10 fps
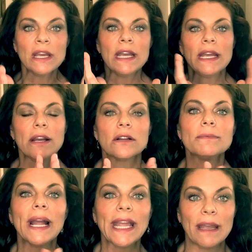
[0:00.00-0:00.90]
here's
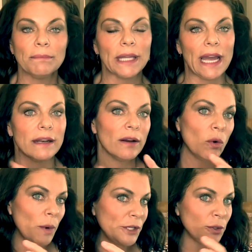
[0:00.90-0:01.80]
my game plan.
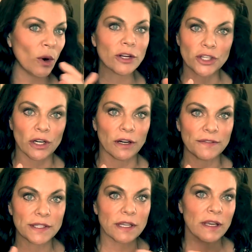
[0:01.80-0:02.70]
We do hors
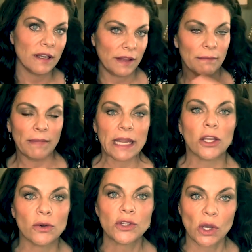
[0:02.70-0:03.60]
d'oeuvres that make
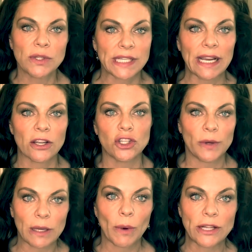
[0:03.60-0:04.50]
you so sick because you
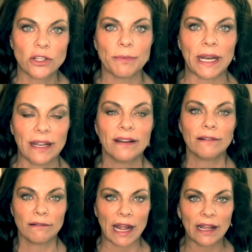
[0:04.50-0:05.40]
eat way too many,
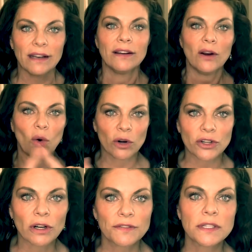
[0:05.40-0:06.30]
right? Hors
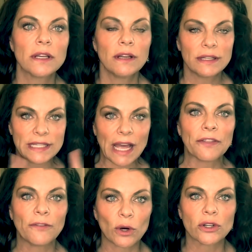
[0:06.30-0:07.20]
d'oeuvres, death of
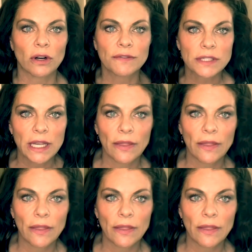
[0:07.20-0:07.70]
hors d'oeuvres in the